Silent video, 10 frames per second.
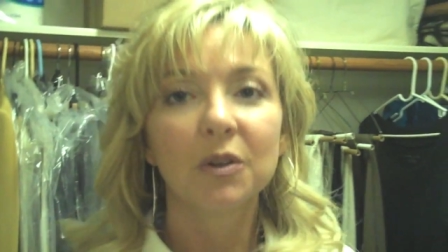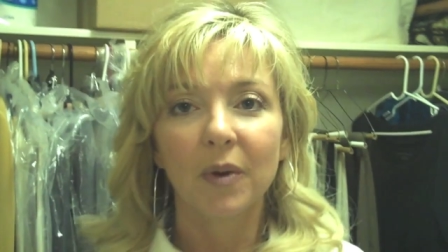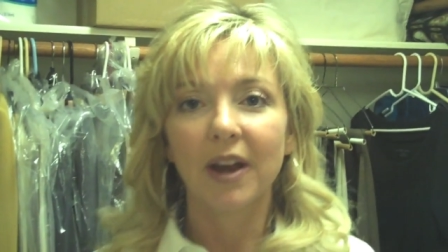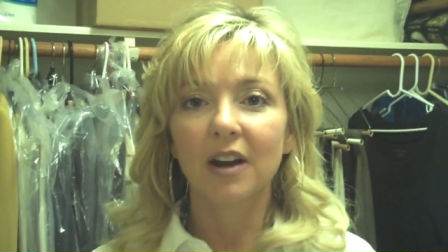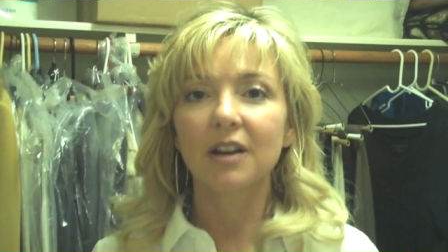to
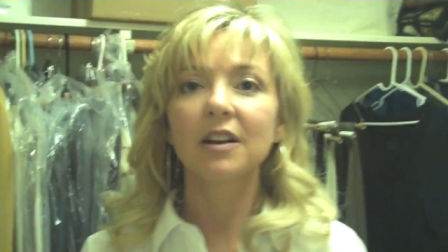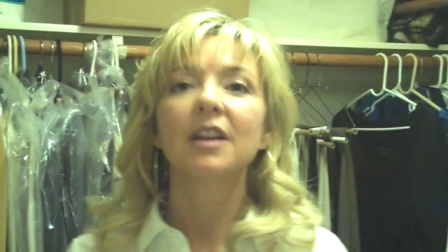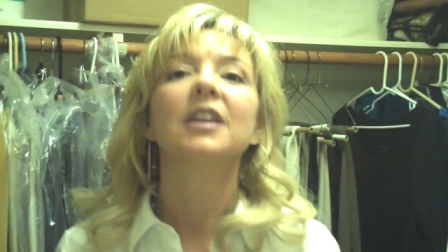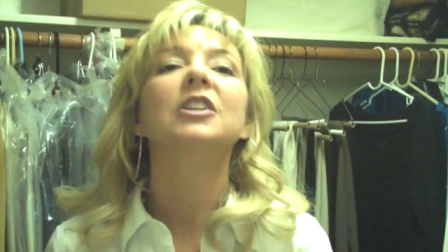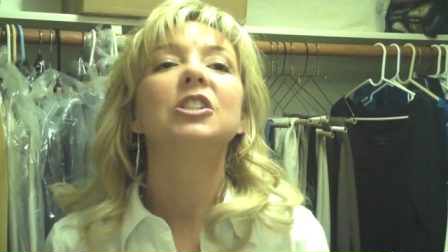wear,
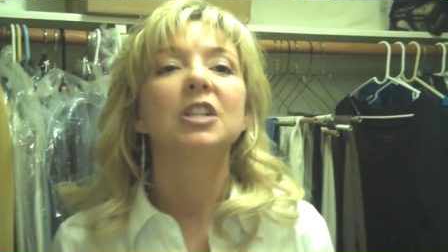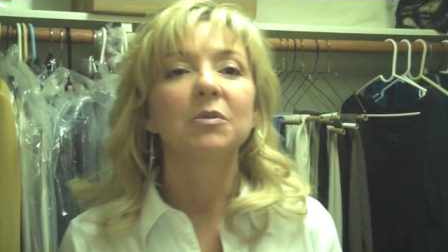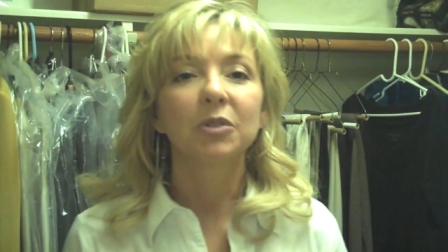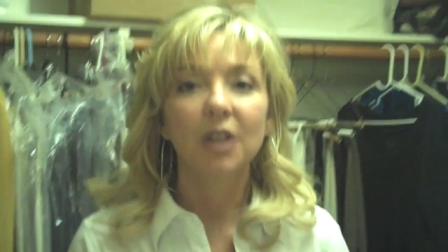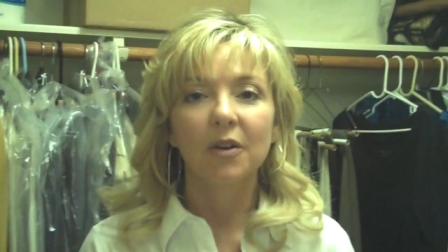she
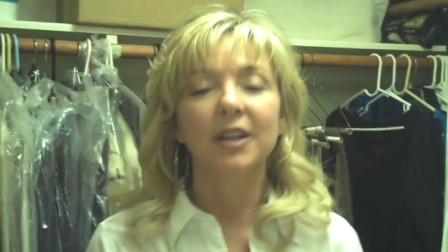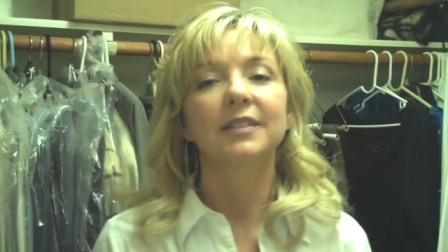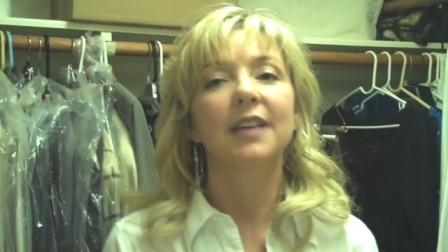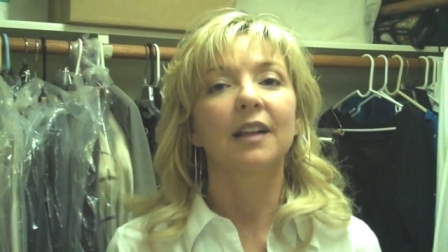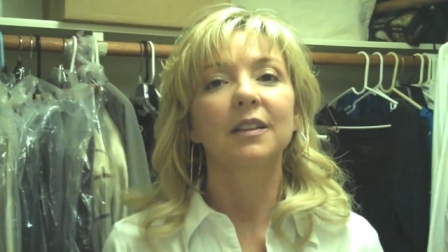will know
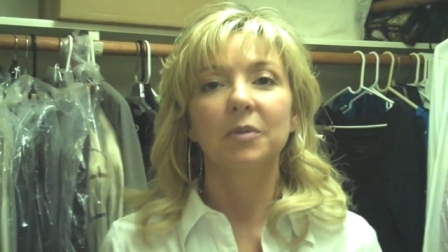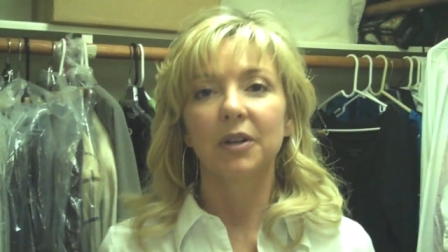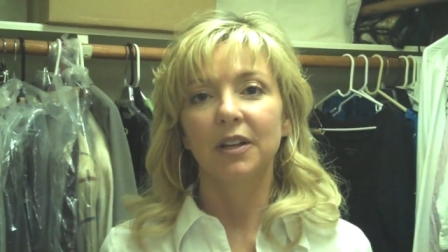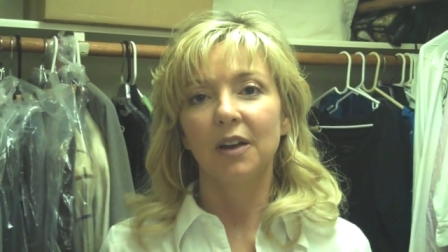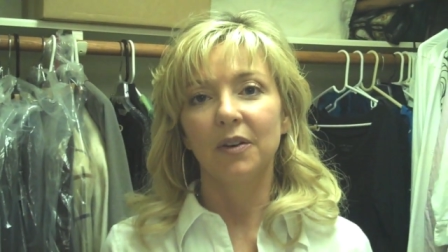exactly where
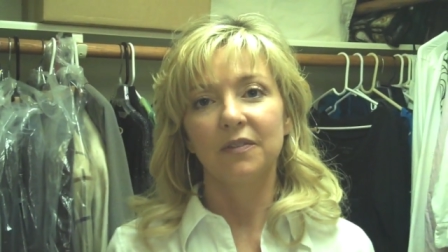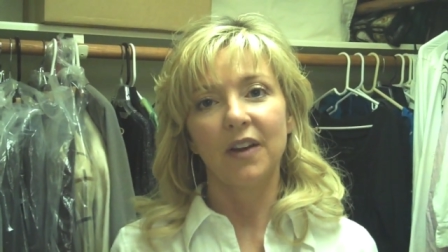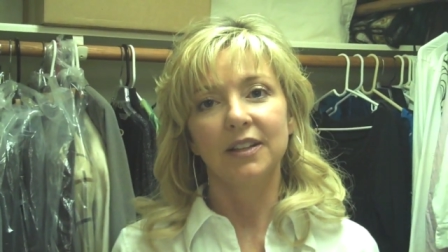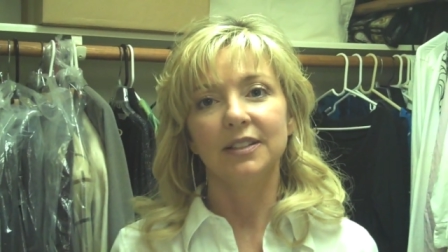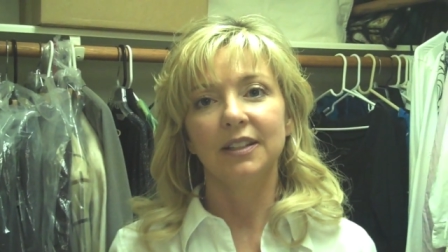to go and
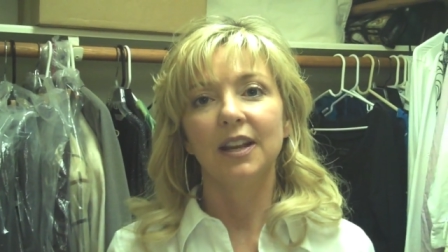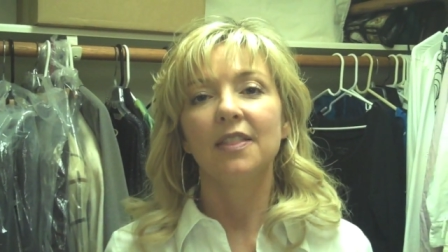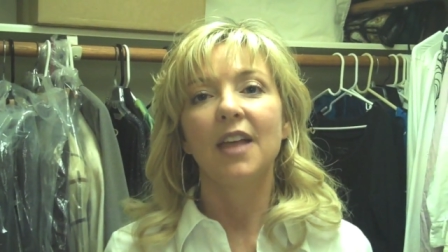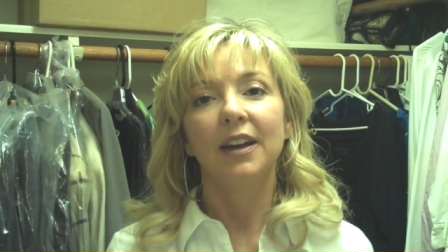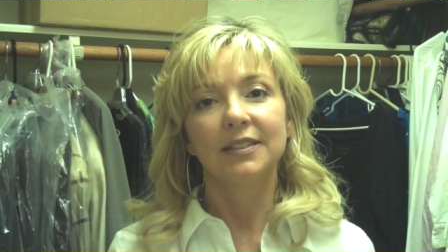find it,
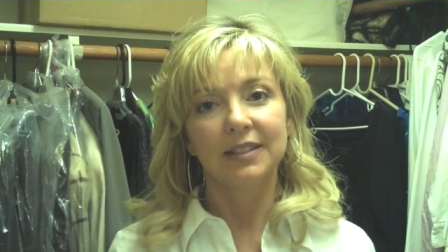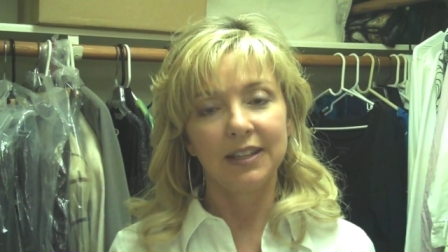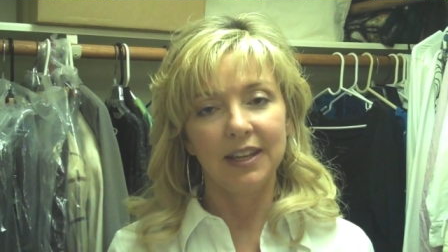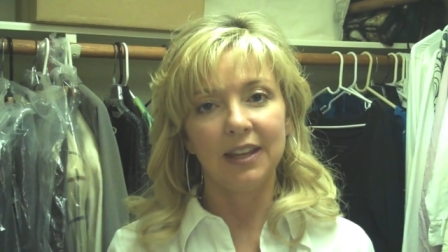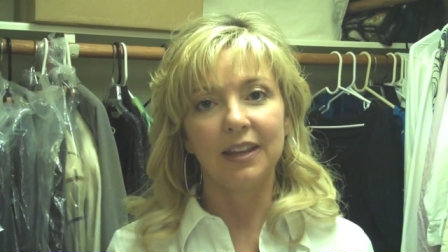and that is the
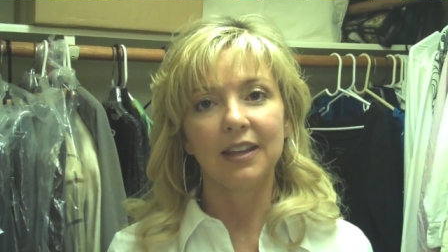key.